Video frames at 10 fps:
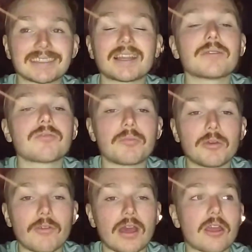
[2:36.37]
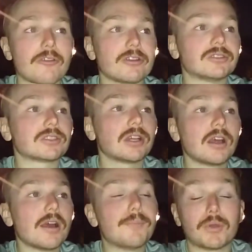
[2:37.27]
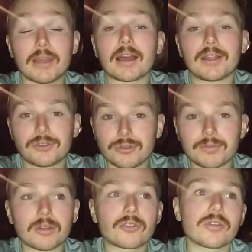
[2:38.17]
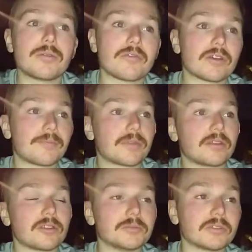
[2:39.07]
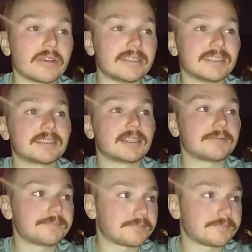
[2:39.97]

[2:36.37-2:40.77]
And there are probably other areas, but yeah, I do agree with it in terms of it existing.